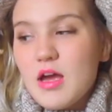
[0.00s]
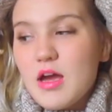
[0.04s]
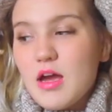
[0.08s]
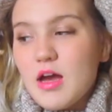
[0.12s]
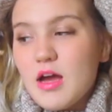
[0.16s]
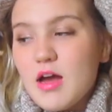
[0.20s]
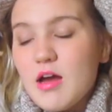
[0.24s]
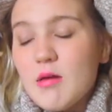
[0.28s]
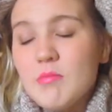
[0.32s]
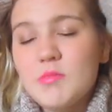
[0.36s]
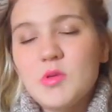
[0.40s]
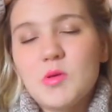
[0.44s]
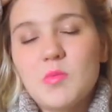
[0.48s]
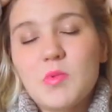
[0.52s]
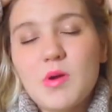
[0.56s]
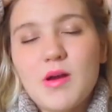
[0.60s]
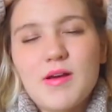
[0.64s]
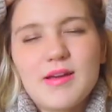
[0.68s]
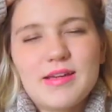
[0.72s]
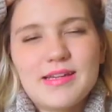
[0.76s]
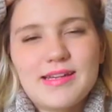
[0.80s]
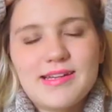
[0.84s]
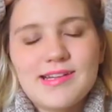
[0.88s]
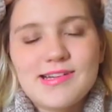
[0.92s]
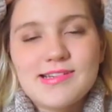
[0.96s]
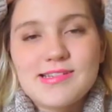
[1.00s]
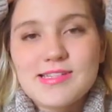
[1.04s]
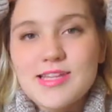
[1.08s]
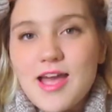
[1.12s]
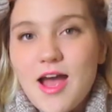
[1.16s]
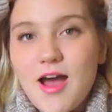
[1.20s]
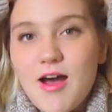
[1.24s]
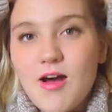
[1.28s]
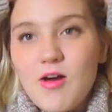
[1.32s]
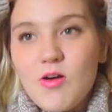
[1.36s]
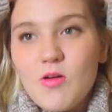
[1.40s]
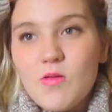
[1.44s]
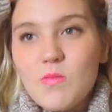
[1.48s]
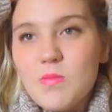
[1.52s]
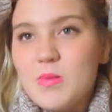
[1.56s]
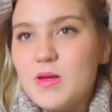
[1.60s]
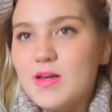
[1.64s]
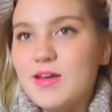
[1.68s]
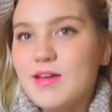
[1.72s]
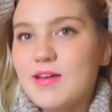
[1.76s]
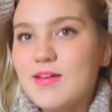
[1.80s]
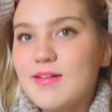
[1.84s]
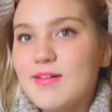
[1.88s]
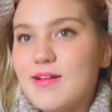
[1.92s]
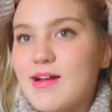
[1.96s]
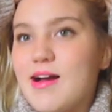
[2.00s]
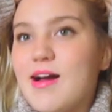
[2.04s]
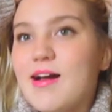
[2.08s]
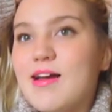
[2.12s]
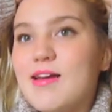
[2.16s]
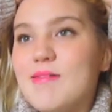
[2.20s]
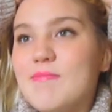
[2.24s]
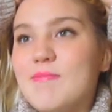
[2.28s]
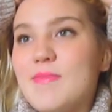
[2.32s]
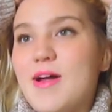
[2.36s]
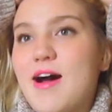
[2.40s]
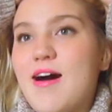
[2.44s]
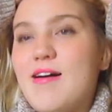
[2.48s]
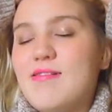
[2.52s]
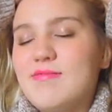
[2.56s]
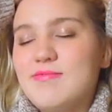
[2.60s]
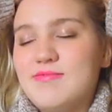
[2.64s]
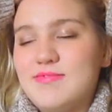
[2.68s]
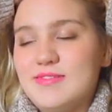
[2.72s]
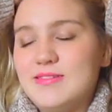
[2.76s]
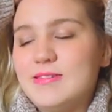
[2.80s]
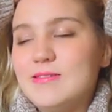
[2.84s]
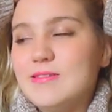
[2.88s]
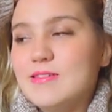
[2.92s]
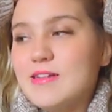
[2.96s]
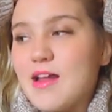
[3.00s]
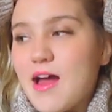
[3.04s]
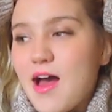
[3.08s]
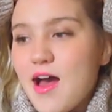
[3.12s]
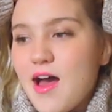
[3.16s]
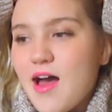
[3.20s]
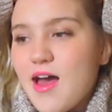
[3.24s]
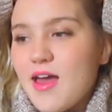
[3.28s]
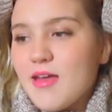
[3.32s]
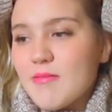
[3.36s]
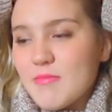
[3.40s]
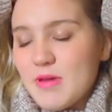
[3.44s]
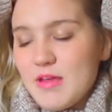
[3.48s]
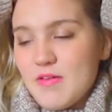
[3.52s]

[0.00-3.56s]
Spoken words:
You probably can't tell, but I'm not feeling hot.